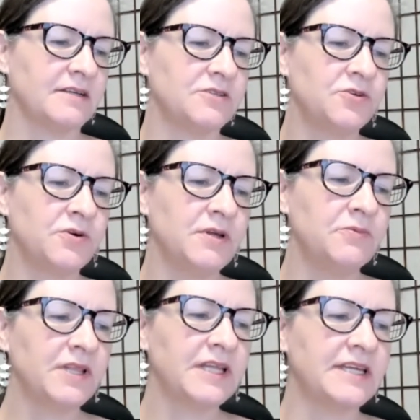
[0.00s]
joy
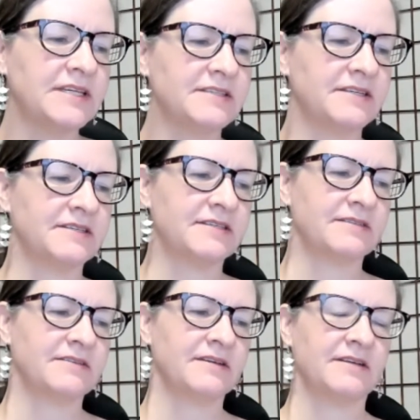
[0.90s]
really isn't
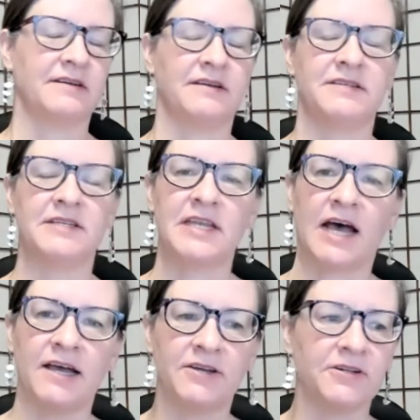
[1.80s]
a
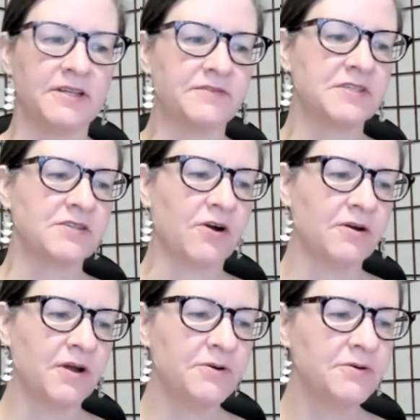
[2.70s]
denial of
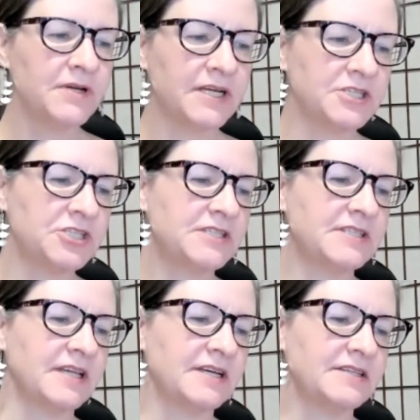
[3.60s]
sorrow, as she
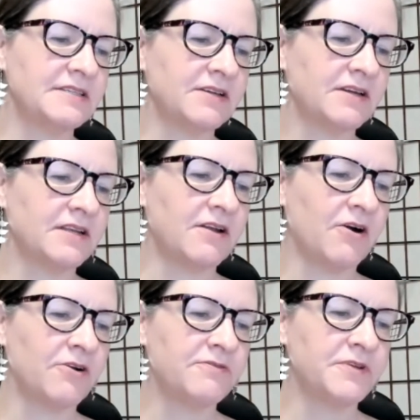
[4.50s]
says, an
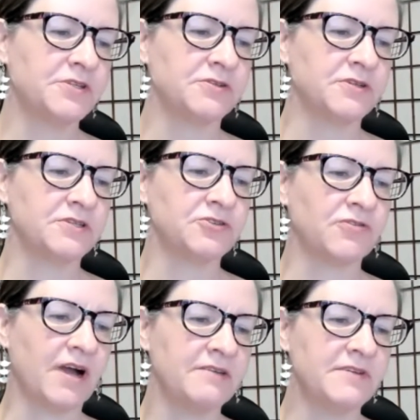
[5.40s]
artificial
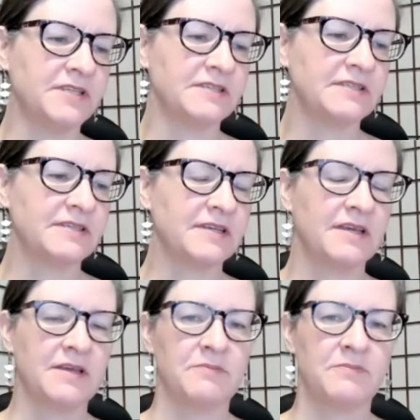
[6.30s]
contrivance,
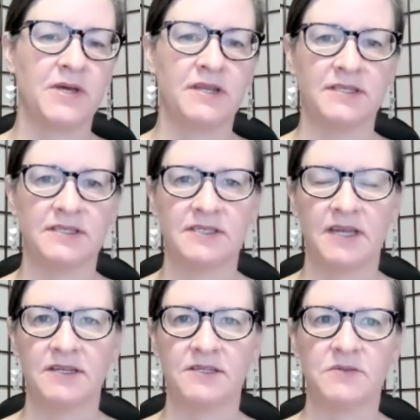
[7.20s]
but
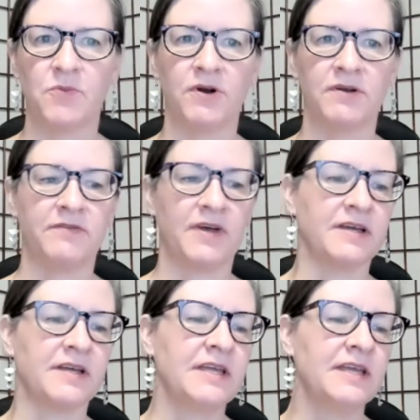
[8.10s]
instead it's more of
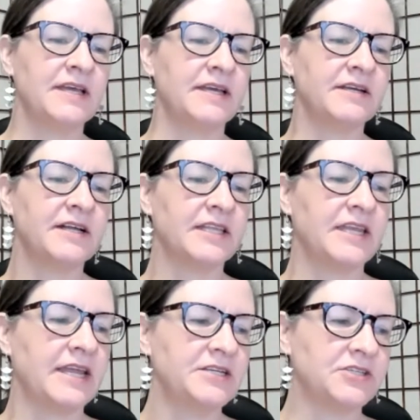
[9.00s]
a
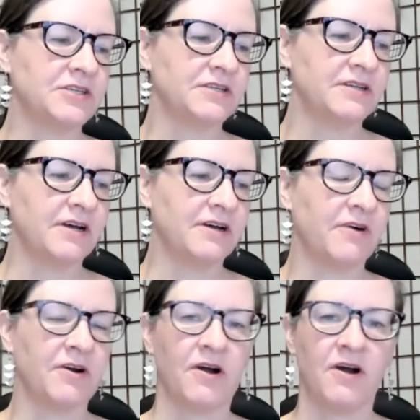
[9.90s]
inclination of
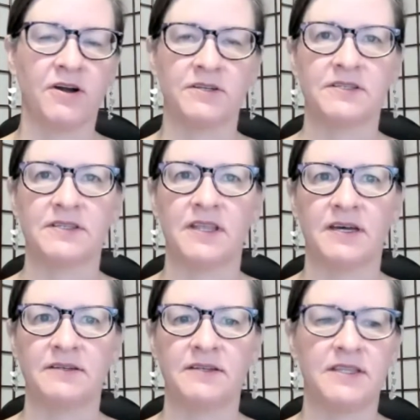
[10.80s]
our hearts
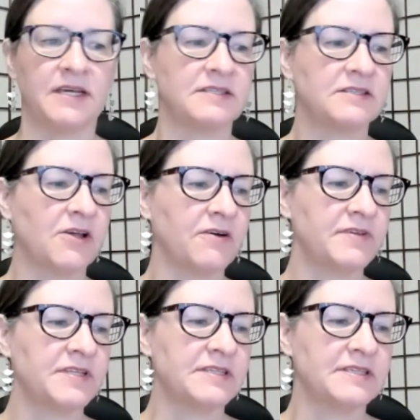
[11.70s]
that
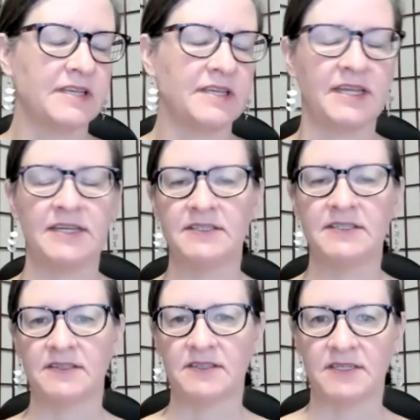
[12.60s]
softens and
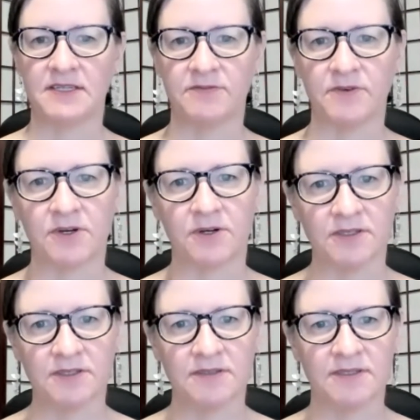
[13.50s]
eases the
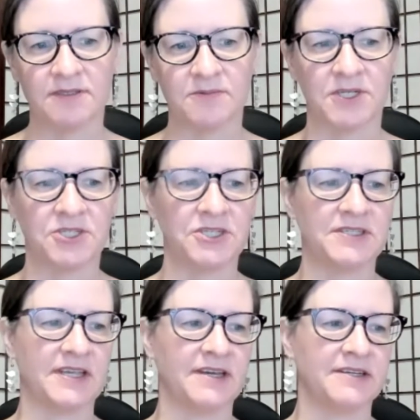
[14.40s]
difficult, is what she
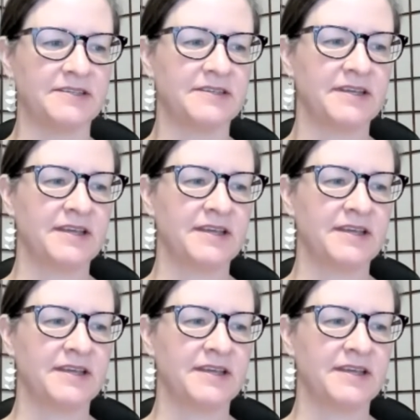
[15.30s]
says.